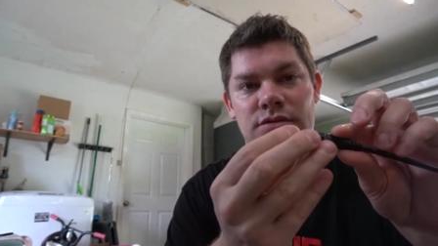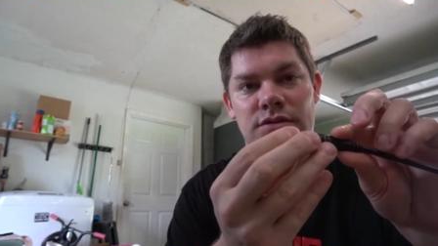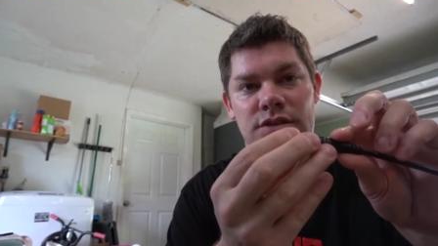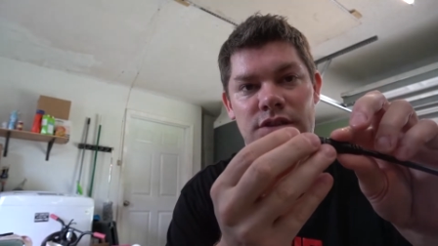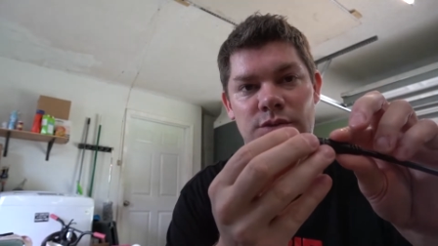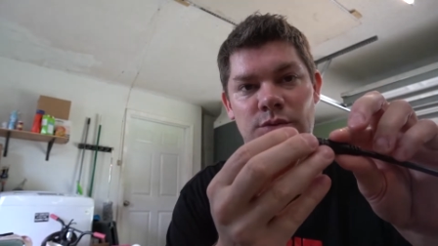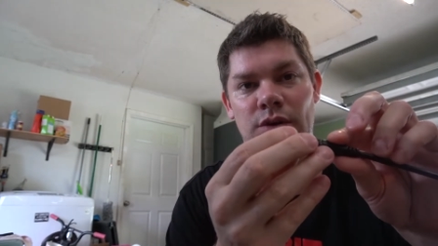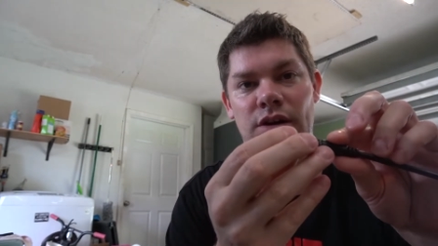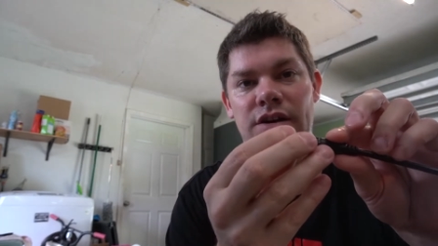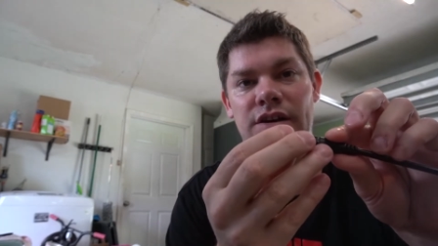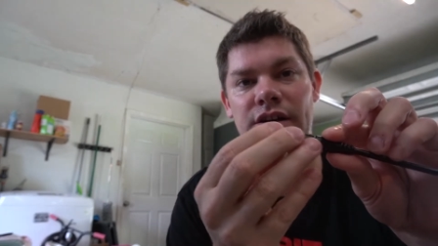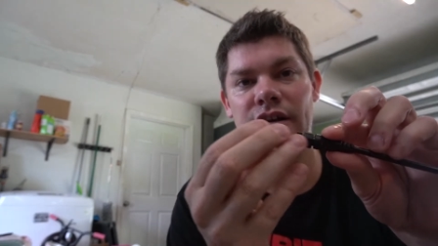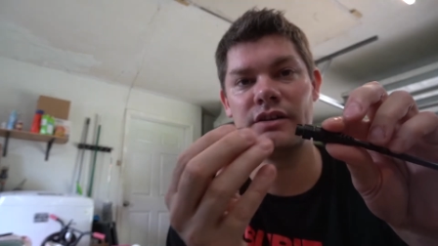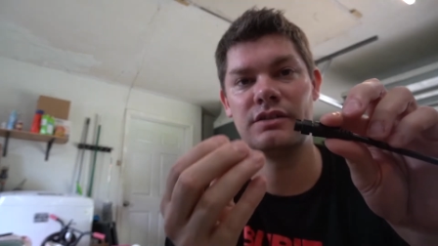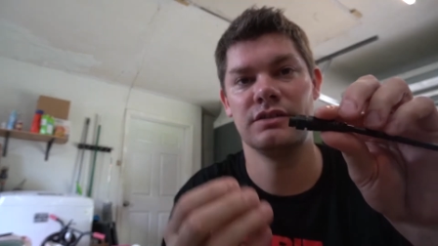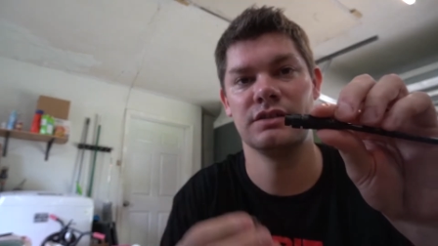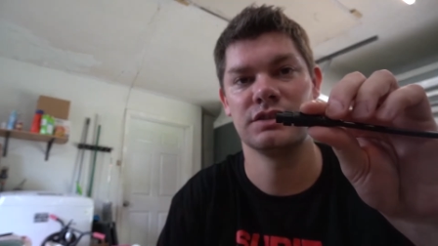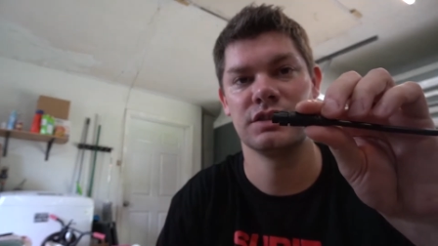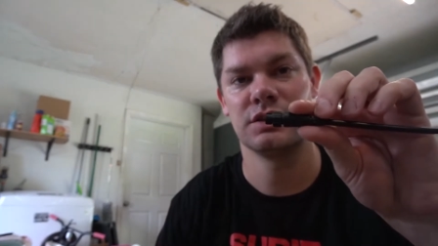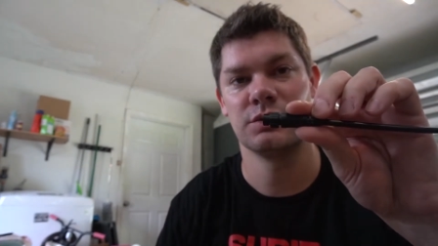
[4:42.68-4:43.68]
this wire
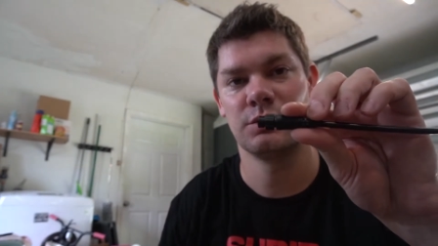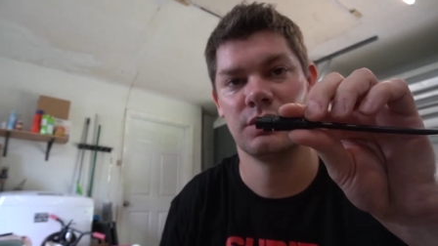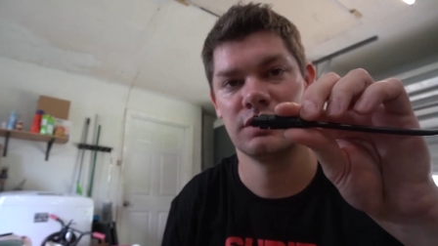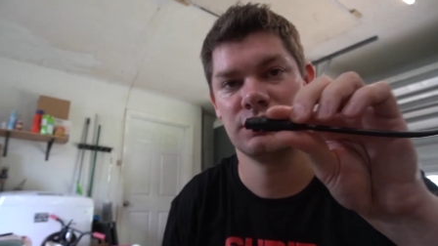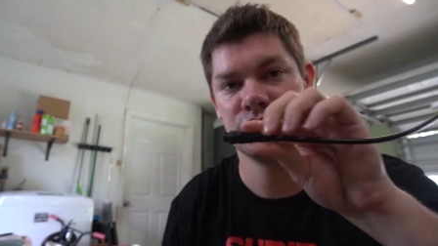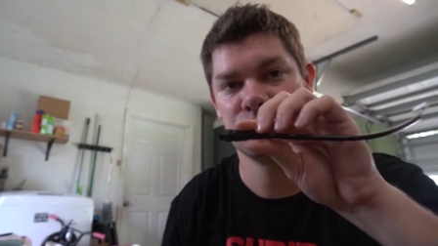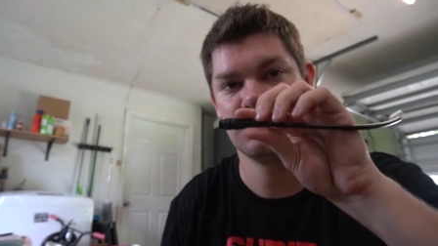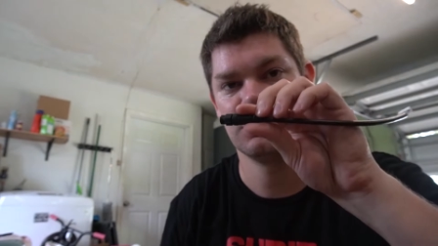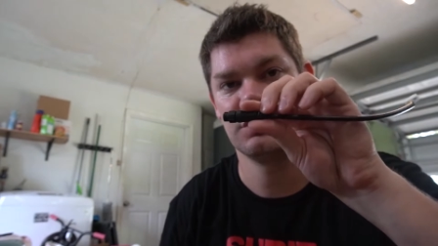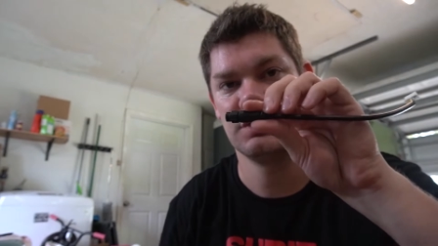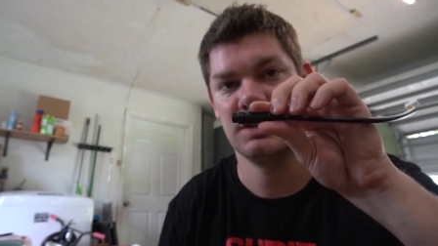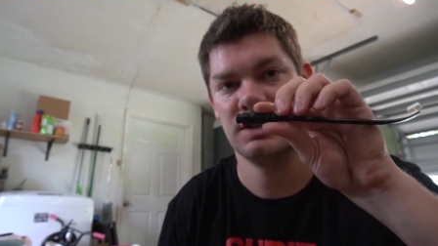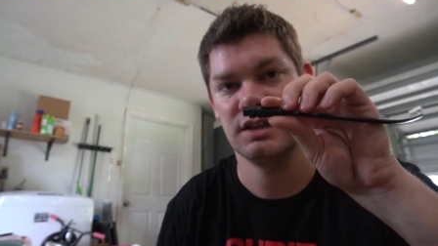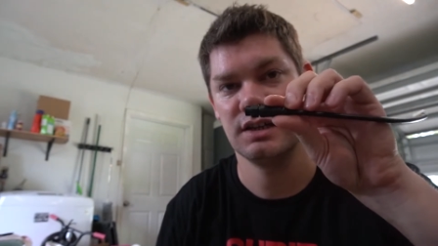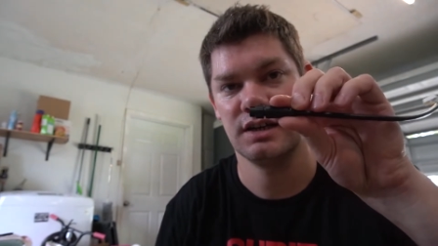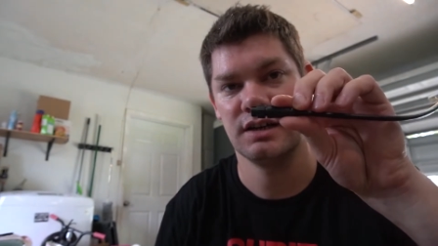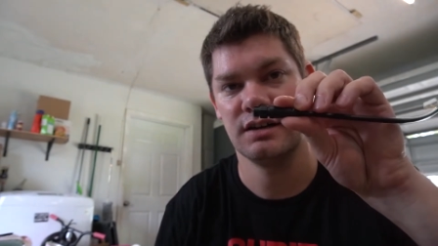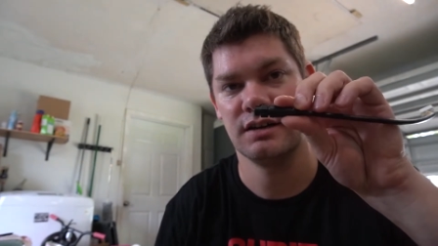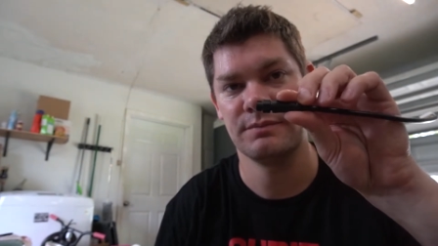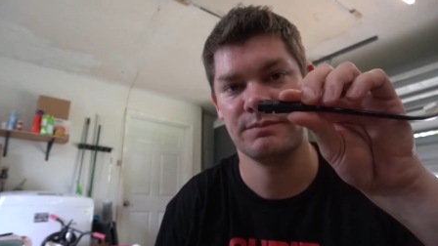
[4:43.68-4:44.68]
It's going to run to the
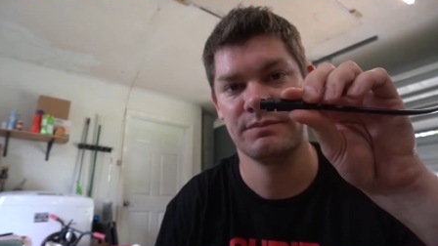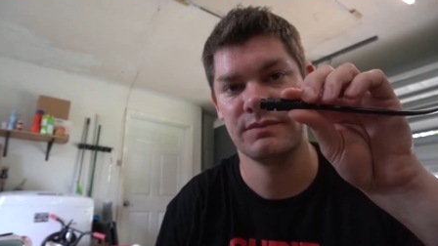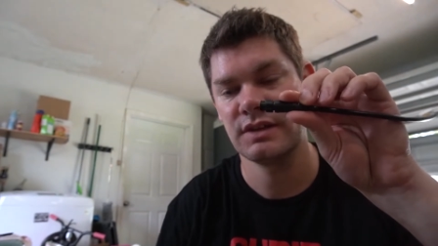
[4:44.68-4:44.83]
uh,